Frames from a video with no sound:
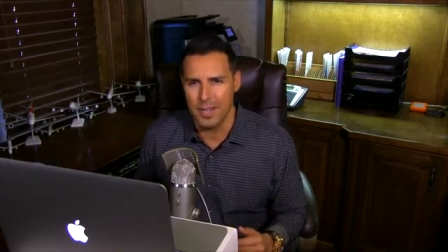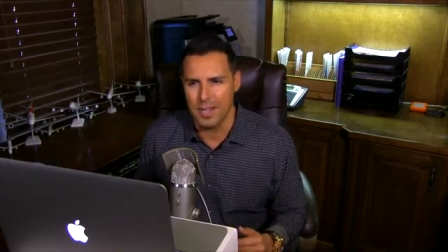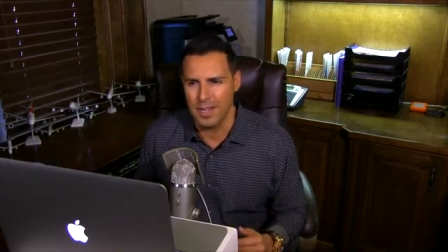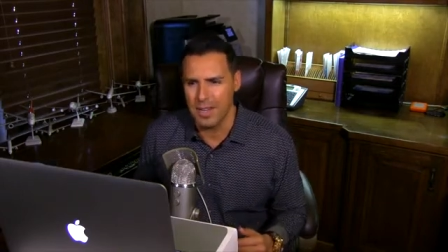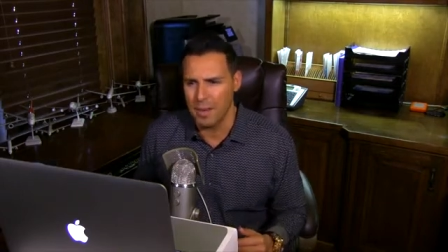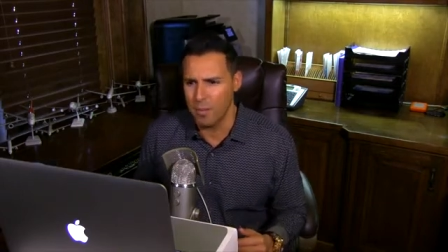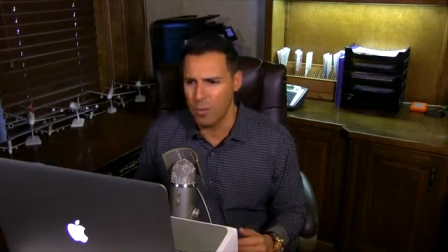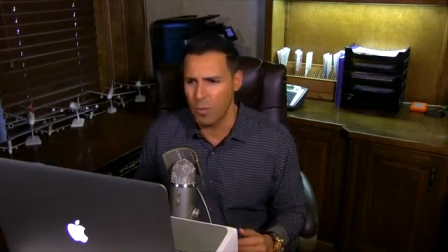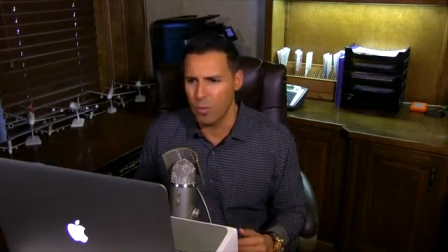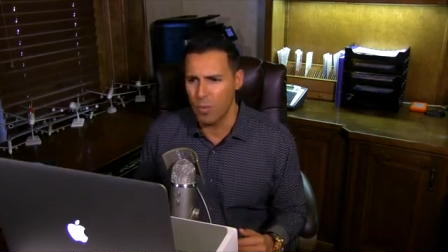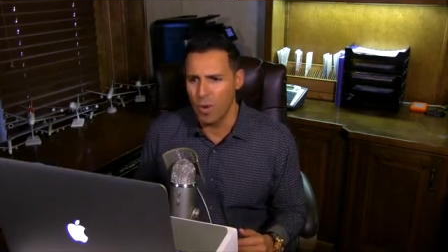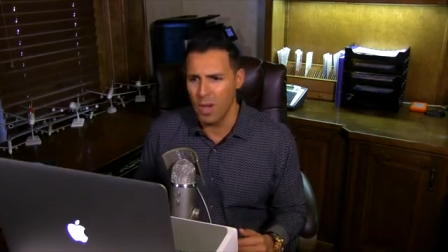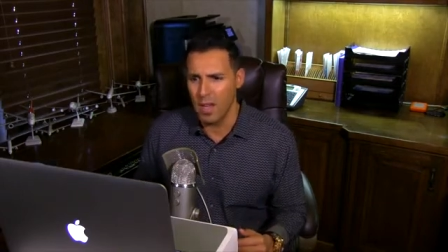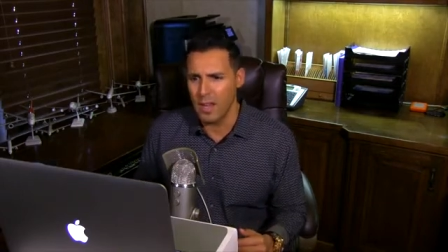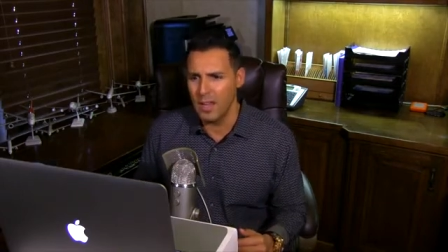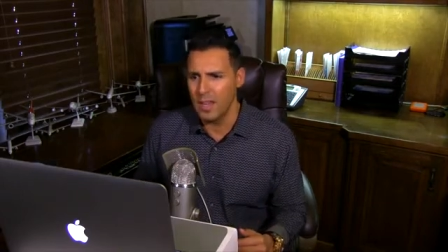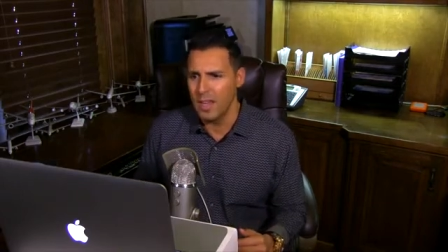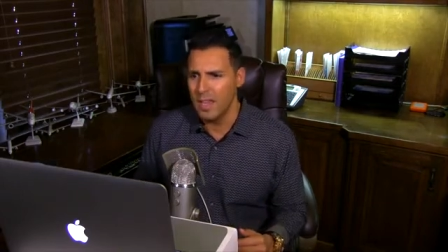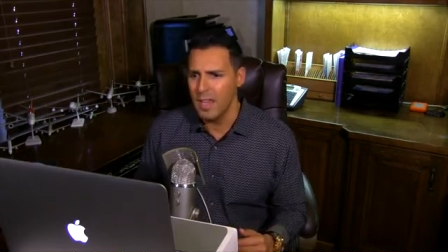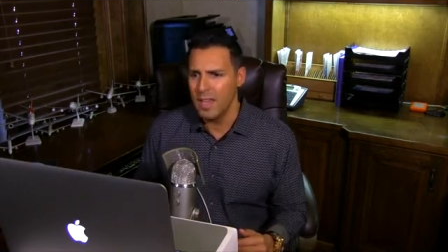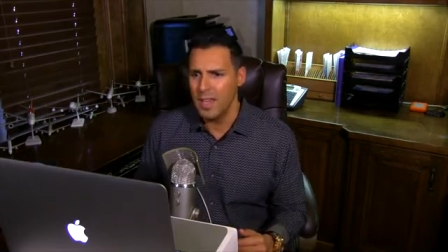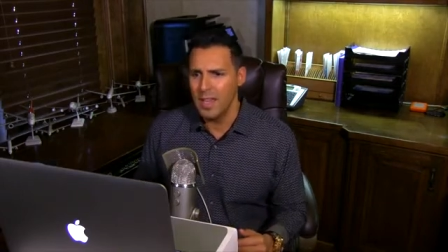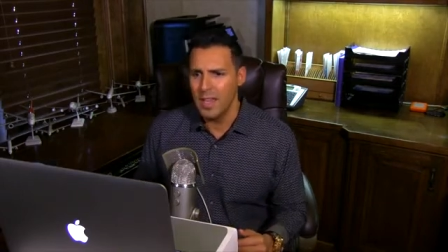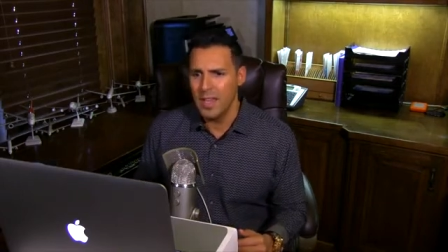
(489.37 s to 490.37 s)
And number
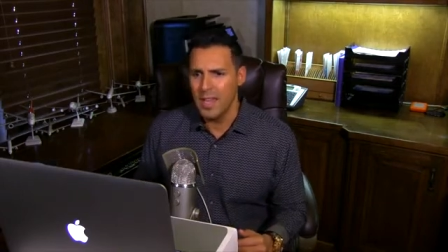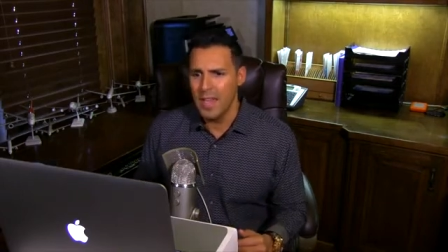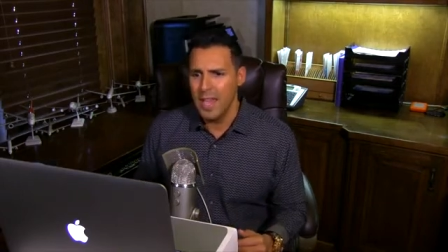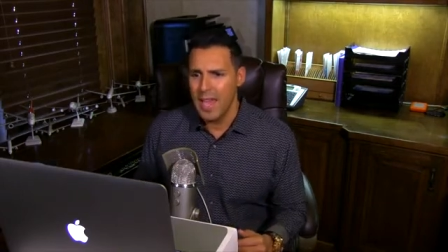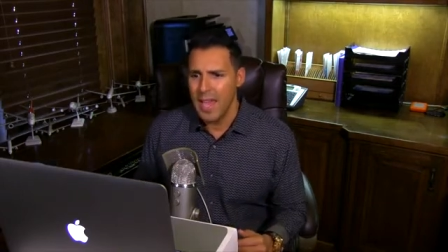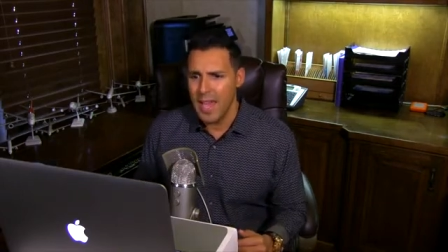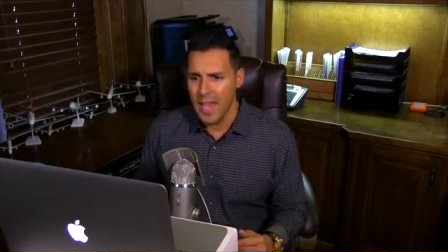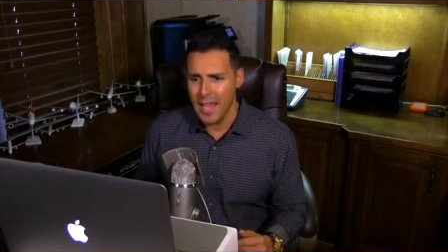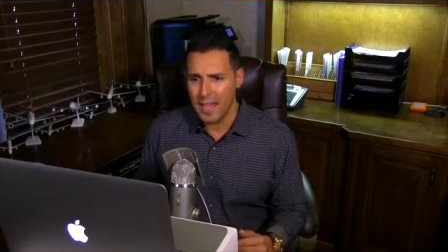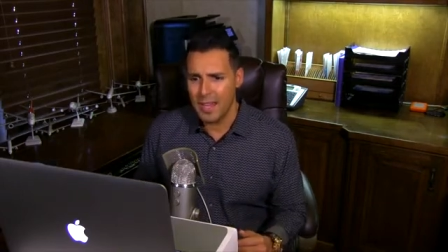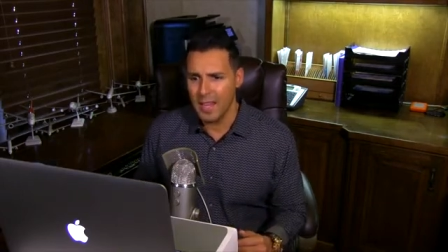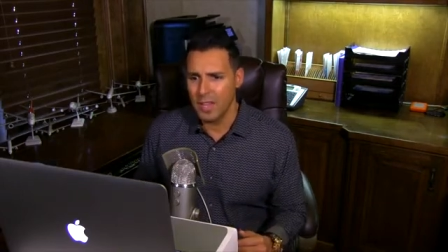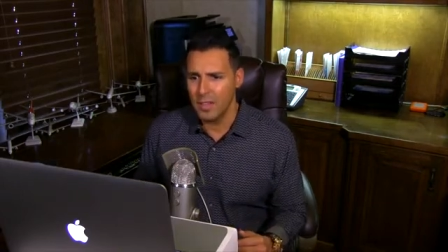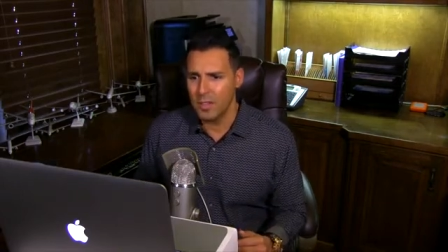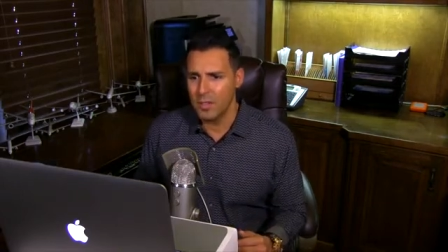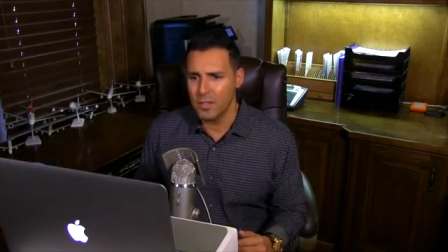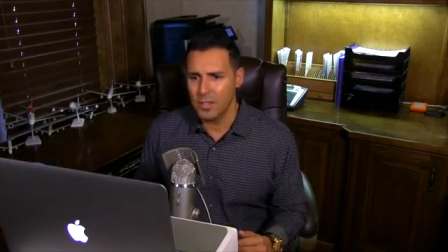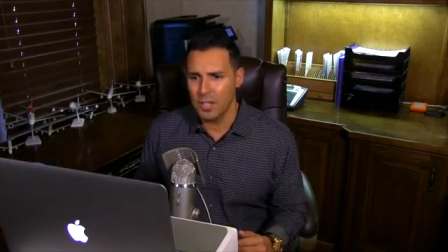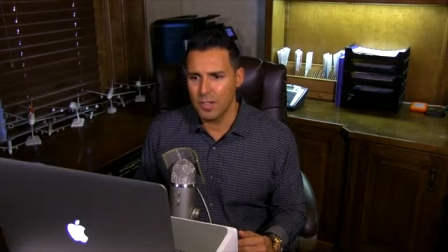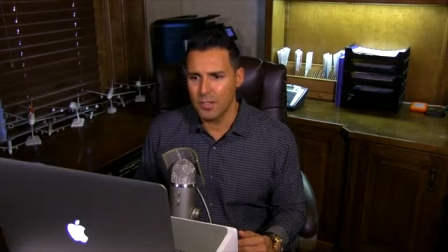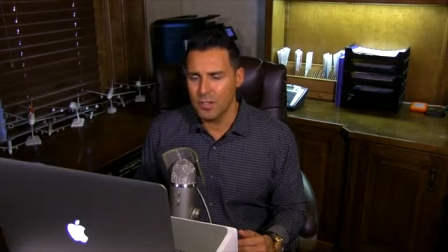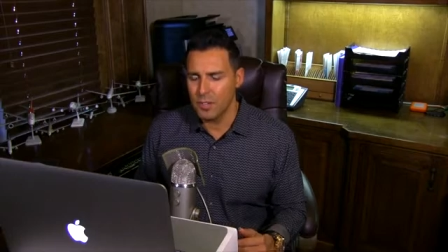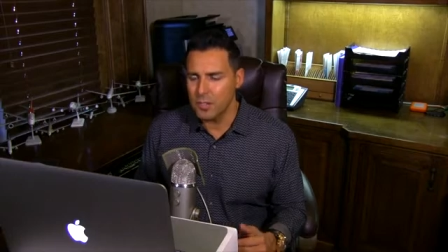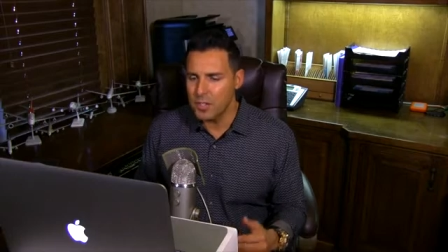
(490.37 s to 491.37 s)
one, heck,
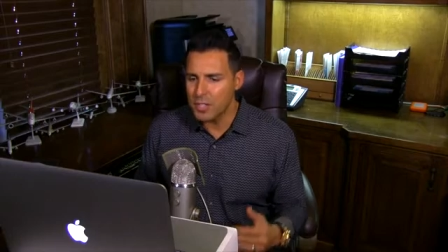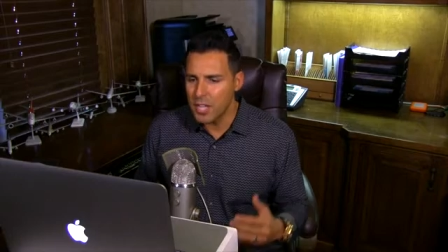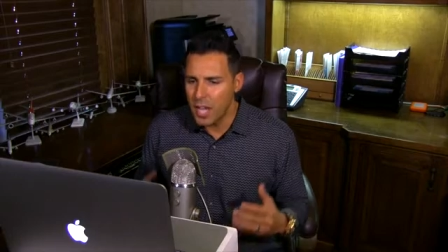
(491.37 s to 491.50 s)
there's